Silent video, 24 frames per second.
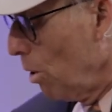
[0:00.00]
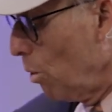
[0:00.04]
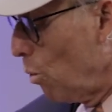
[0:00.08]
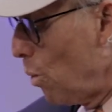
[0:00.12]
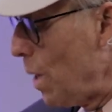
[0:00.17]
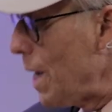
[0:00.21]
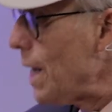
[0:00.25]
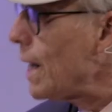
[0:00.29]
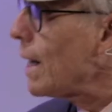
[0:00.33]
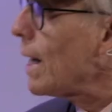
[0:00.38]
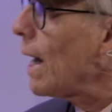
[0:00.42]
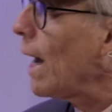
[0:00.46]

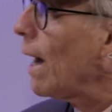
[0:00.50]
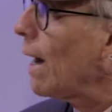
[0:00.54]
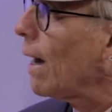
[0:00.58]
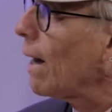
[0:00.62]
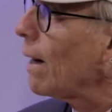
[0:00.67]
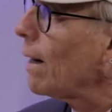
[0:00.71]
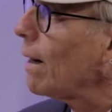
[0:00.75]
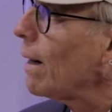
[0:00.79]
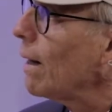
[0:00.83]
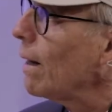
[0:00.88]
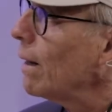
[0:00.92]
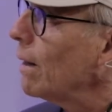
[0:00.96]
we
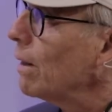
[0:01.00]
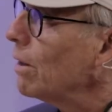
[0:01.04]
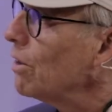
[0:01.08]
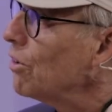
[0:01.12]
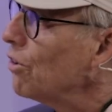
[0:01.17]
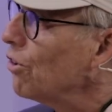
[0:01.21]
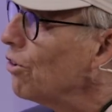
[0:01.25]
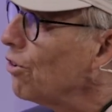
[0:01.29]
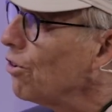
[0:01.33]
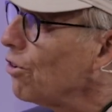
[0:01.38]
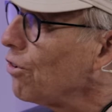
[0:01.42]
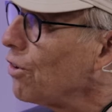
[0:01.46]
can
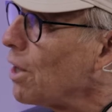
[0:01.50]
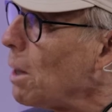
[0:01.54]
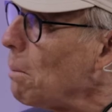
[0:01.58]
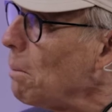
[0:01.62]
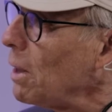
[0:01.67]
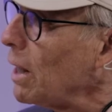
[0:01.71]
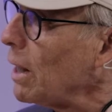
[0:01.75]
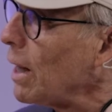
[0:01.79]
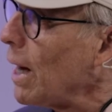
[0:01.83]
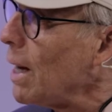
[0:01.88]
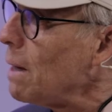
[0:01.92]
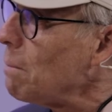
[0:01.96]

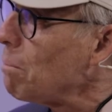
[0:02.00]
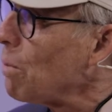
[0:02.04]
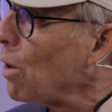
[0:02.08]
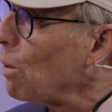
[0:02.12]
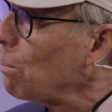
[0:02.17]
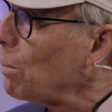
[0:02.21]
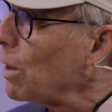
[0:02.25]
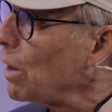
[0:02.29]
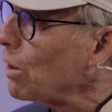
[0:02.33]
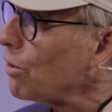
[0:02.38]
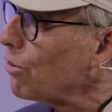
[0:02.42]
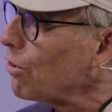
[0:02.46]
stimulate
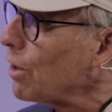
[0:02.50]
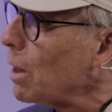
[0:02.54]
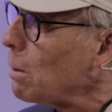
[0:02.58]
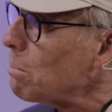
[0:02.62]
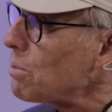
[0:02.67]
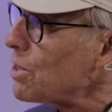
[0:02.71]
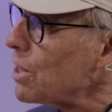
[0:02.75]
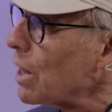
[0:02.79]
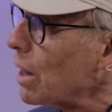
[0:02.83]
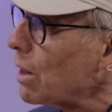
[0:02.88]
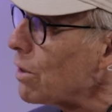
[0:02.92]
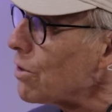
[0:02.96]
bone marrow
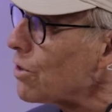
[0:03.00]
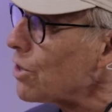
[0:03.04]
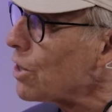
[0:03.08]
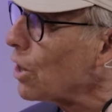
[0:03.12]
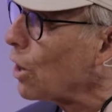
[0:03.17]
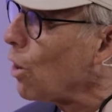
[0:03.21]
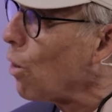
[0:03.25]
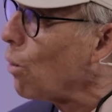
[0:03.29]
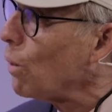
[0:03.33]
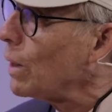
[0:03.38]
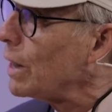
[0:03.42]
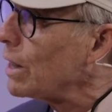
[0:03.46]
stem cells
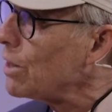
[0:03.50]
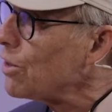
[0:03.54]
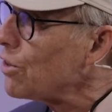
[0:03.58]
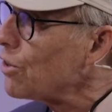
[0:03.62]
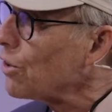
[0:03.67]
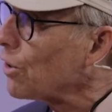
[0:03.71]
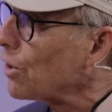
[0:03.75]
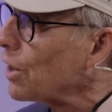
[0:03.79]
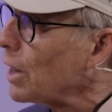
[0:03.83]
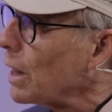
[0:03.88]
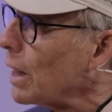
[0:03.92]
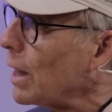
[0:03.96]
to go into the
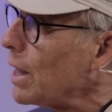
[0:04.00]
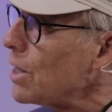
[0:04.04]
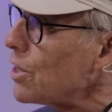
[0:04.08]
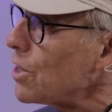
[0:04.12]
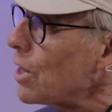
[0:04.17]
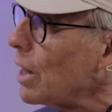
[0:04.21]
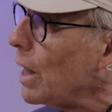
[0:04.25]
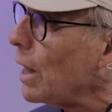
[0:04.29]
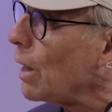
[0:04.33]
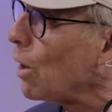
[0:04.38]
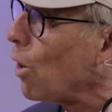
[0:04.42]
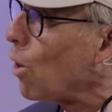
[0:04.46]

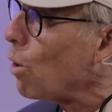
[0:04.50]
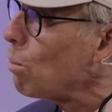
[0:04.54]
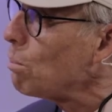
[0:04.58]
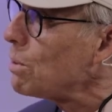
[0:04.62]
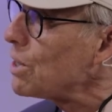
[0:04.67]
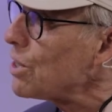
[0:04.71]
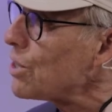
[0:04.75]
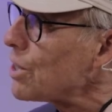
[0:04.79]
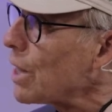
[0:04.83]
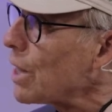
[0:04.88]
circulation and home to